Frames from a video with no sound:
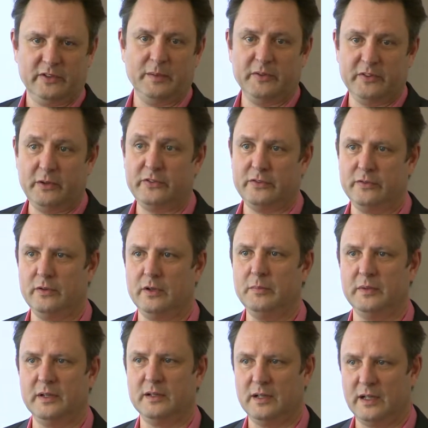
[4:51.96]
same as the rest of Europe,
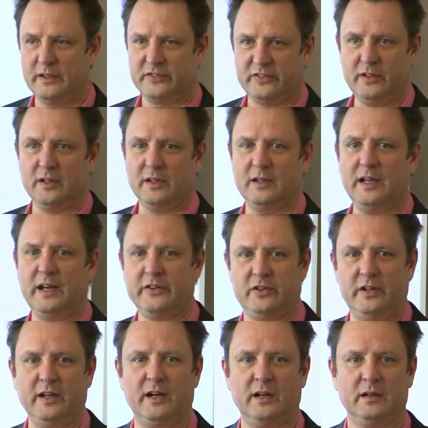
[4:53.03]
but still
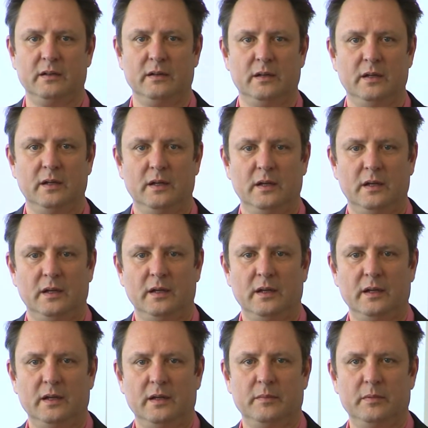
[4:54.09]
largely young
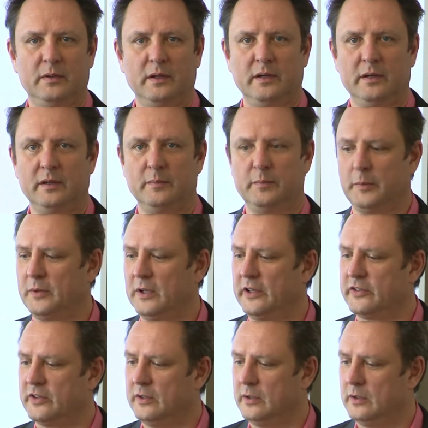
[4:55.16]

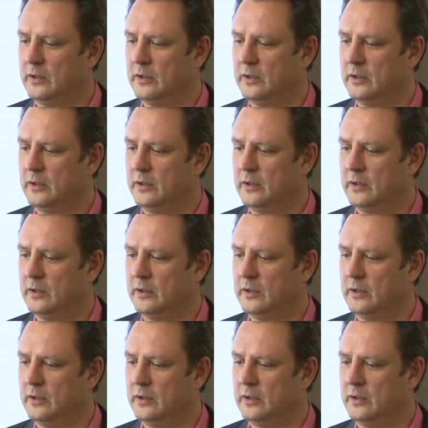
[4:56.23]
population